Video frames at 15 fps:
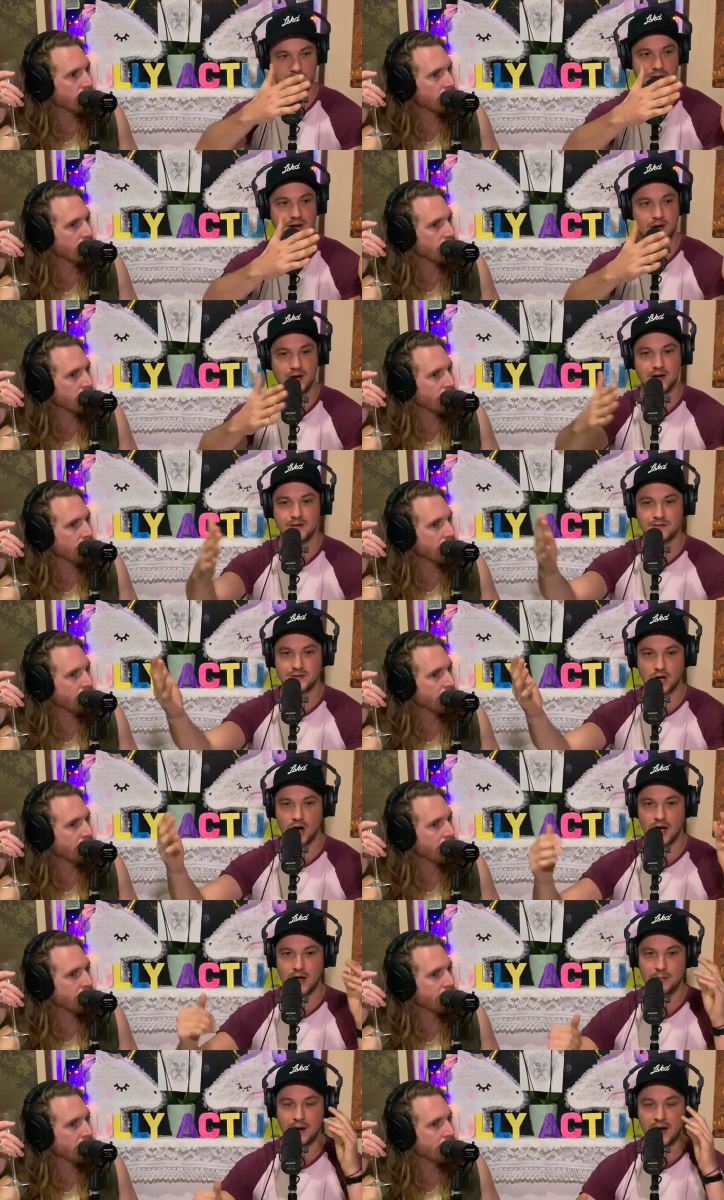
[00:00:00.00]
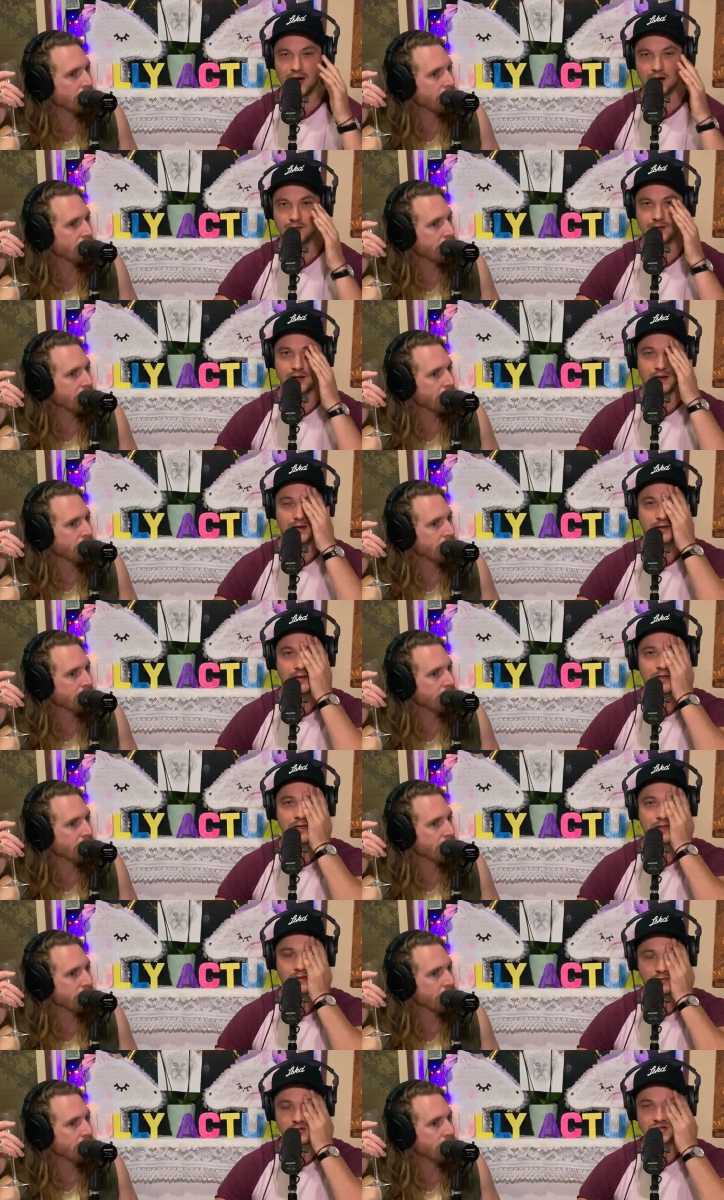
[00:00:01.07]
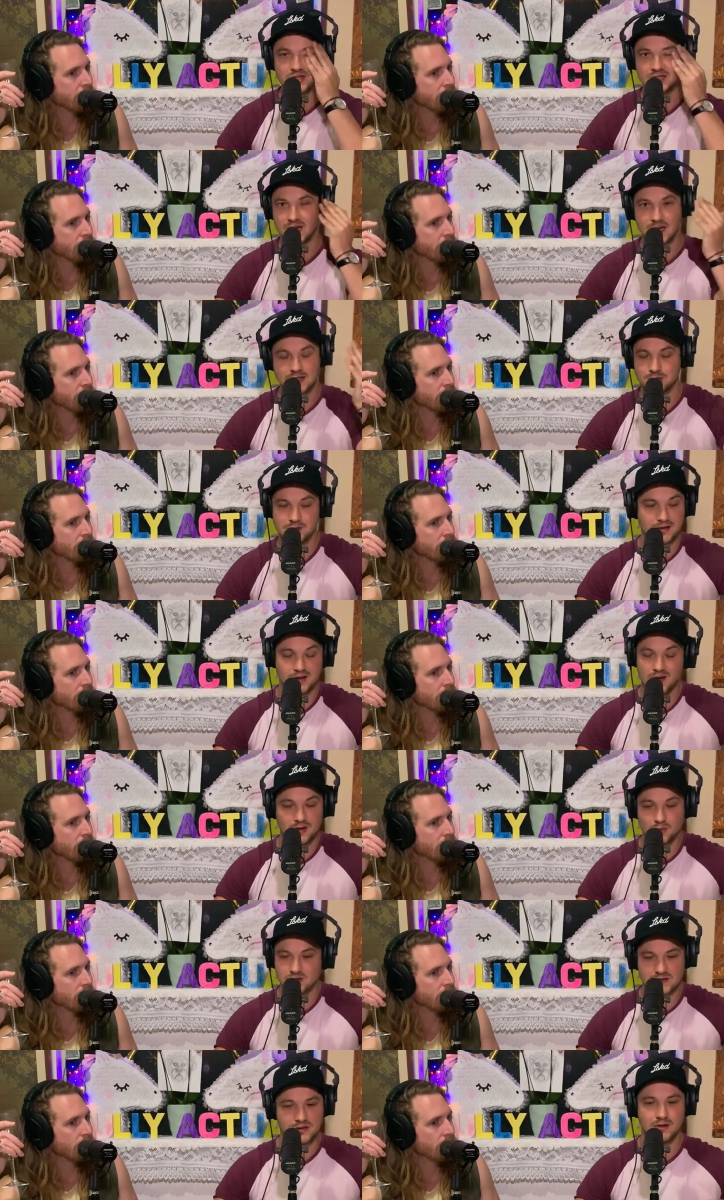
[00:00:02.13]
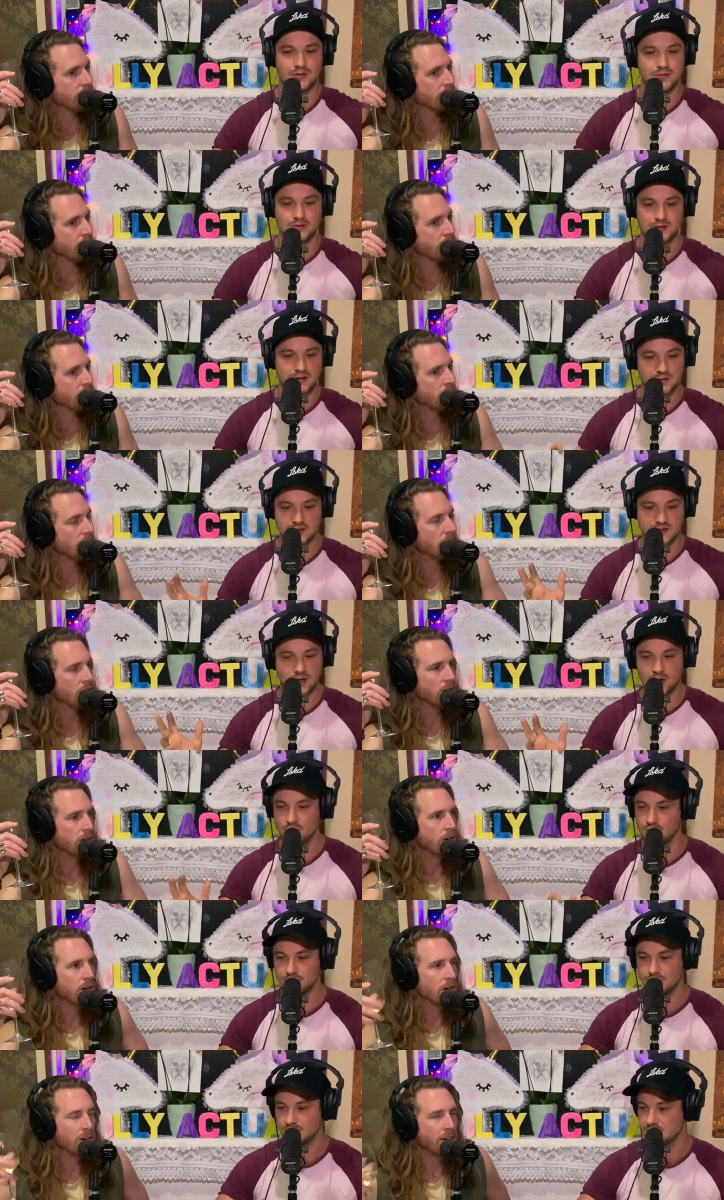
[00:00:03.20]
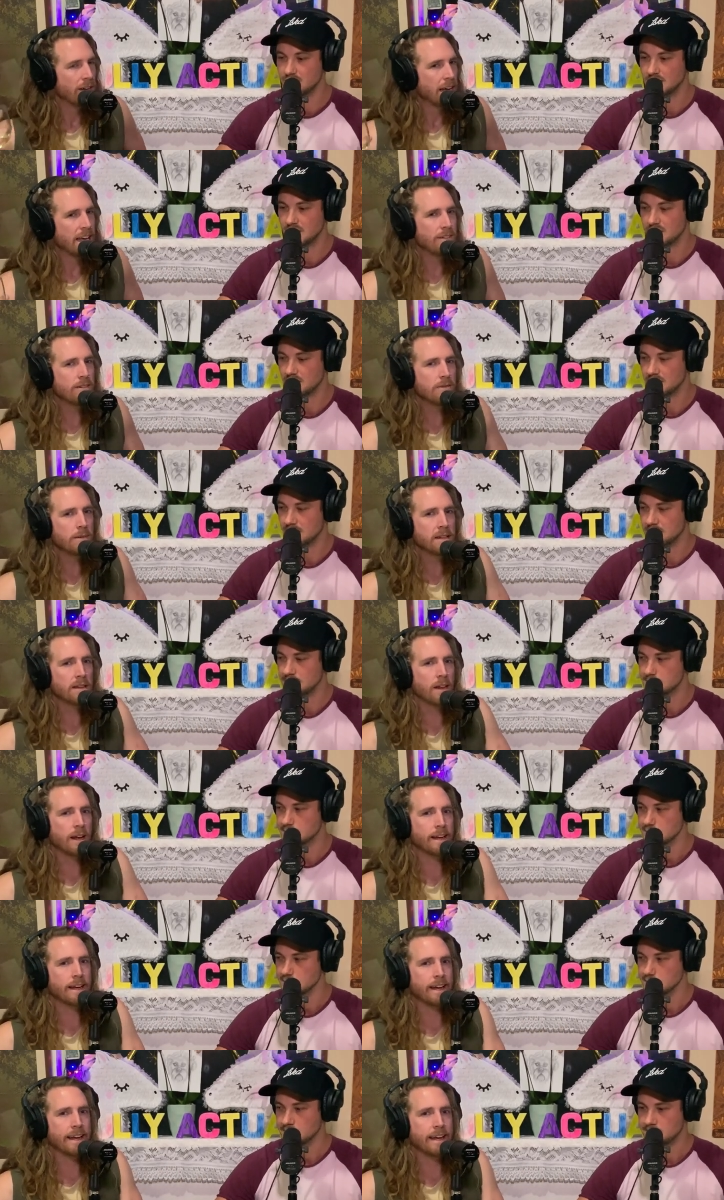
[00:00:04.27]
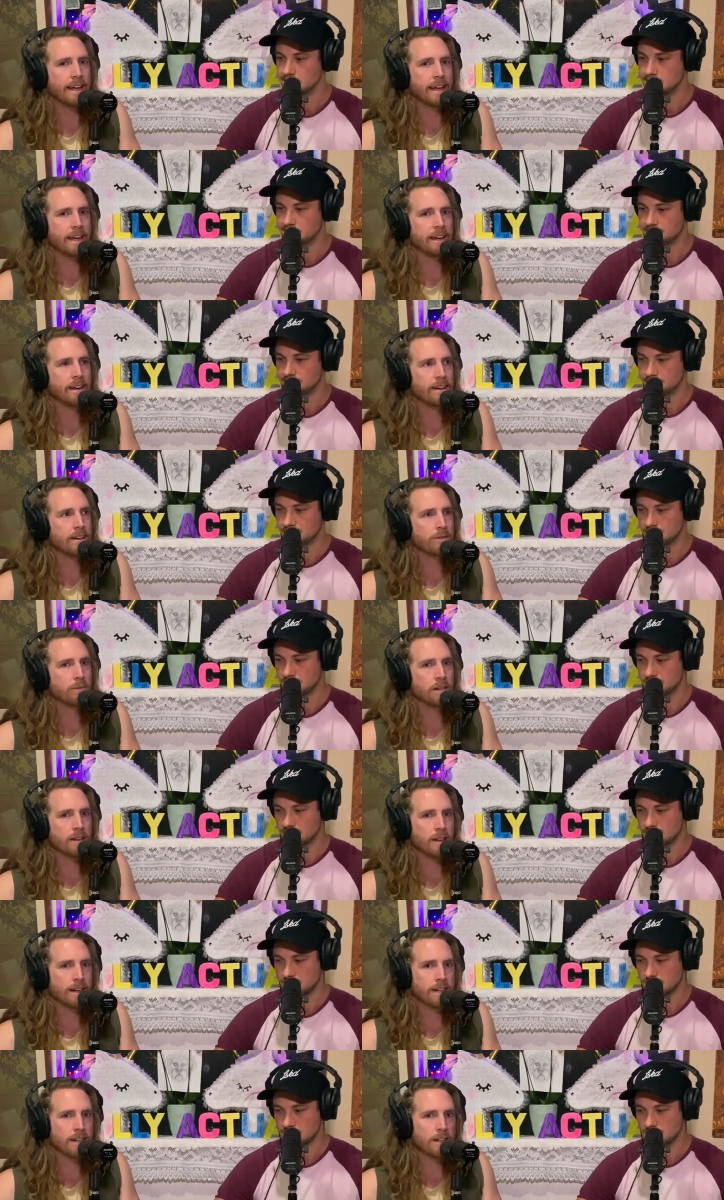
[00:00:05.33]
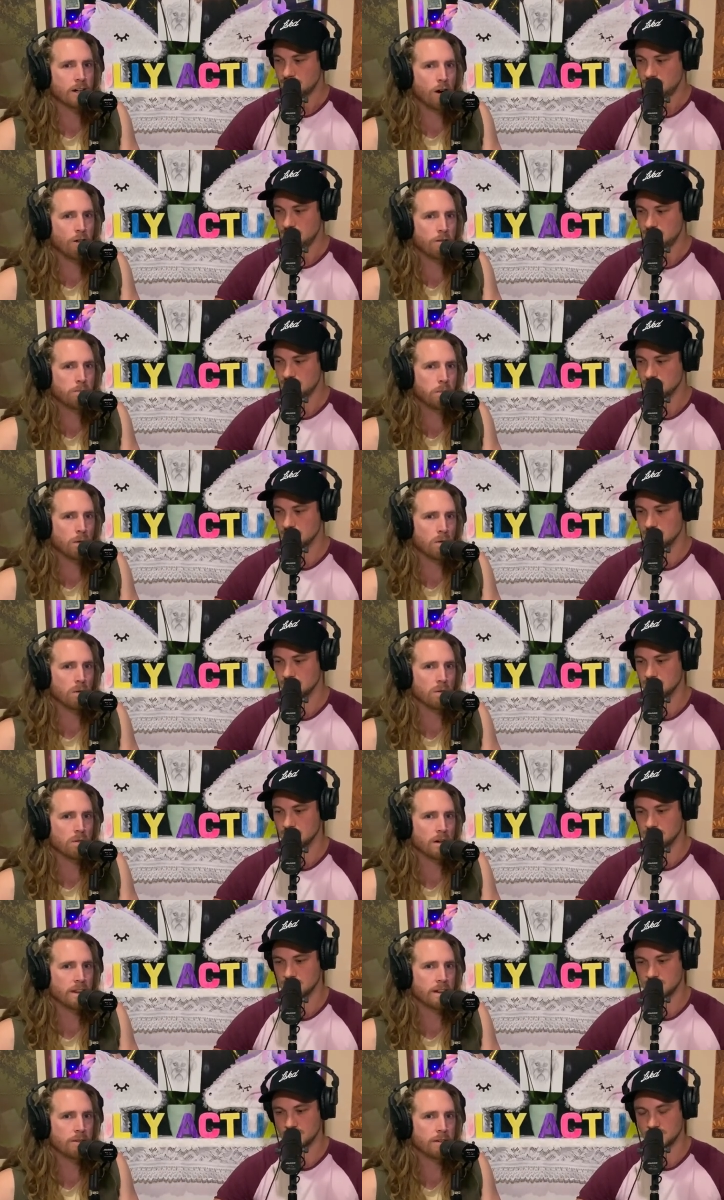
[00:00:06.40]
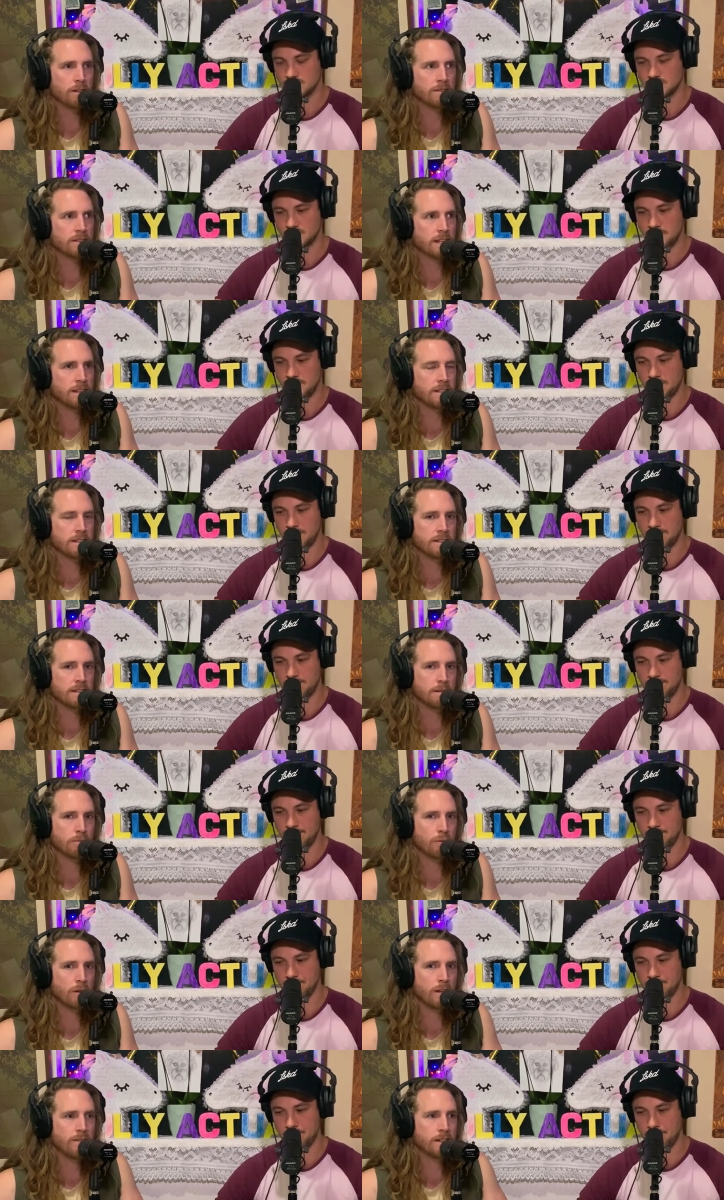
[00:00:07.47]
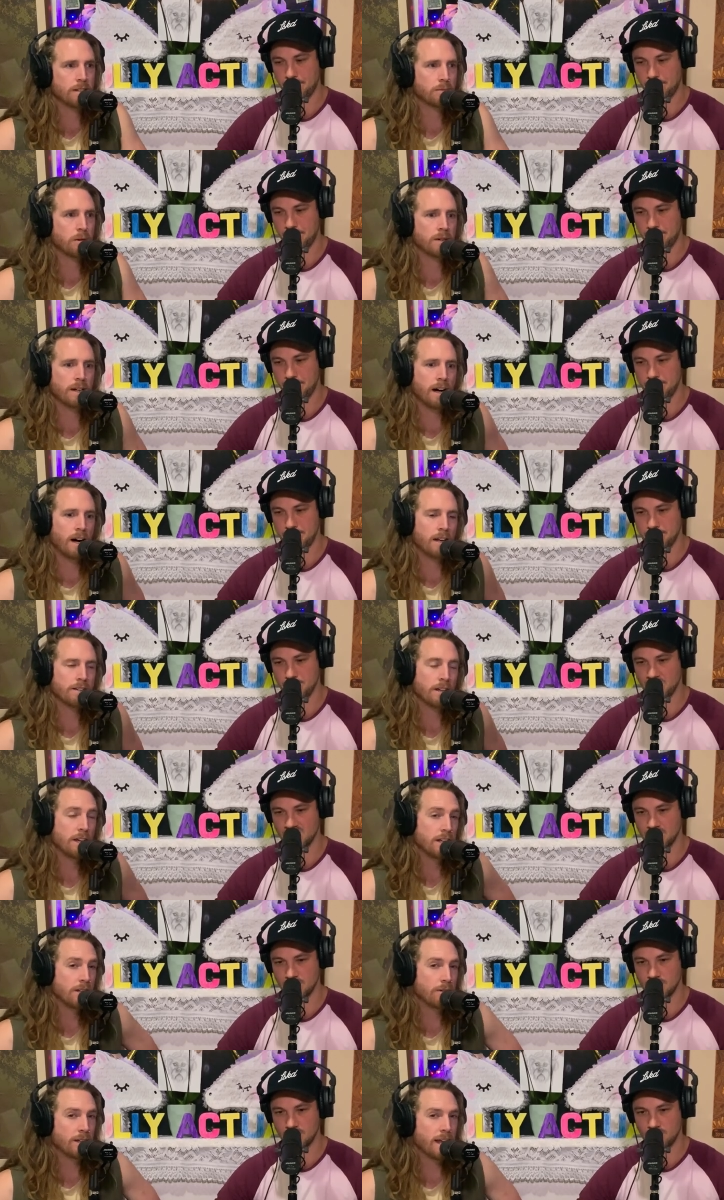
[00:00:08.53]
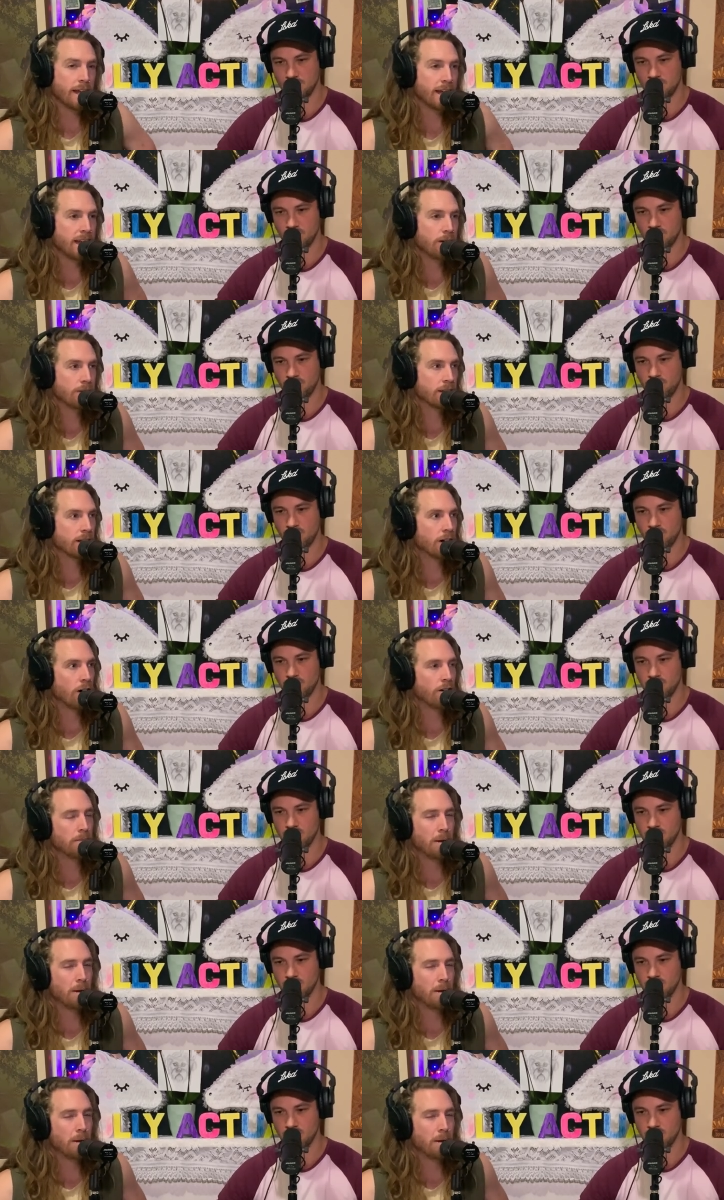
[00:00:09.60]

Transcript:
Speaker 1: period of time after, which sucked. But no, there was no...
Speaker 2: Even with like a hit with like a golf ball, I think we've said this in previous podcasts, you'll get hit with a golf